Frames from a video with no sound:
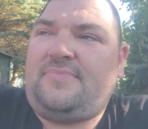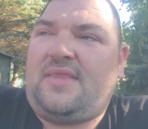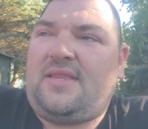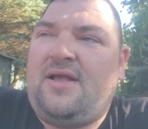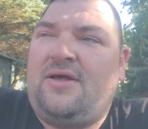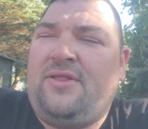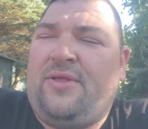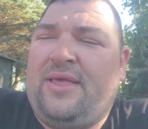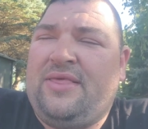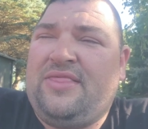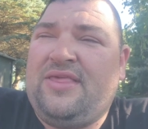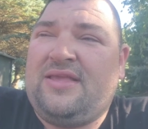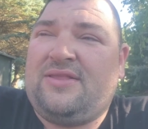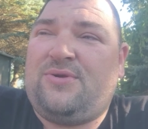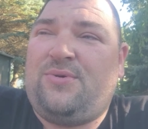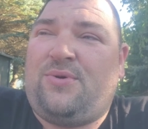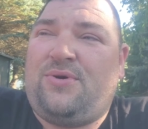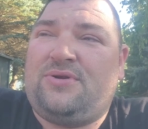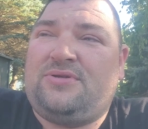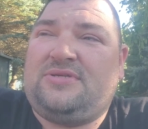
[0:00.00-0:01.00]
Although I think
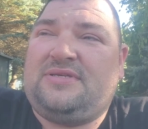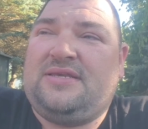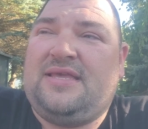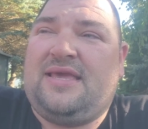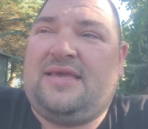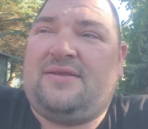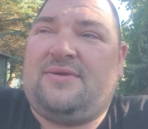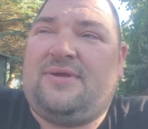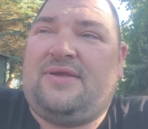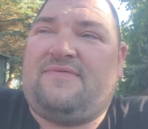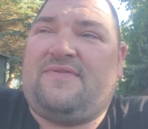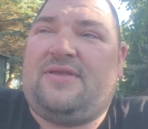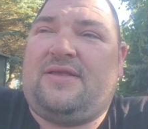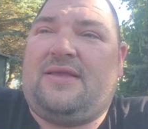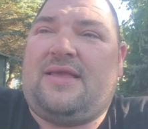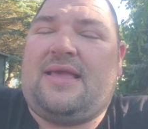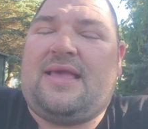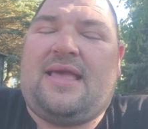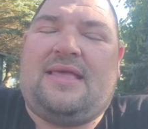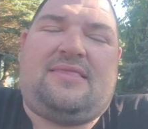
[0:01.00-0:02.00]
towards the end,
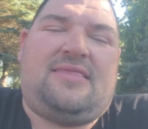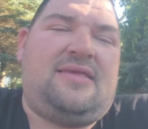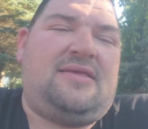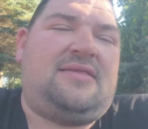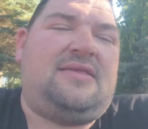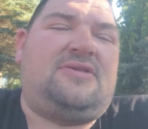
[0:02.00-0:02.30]
I think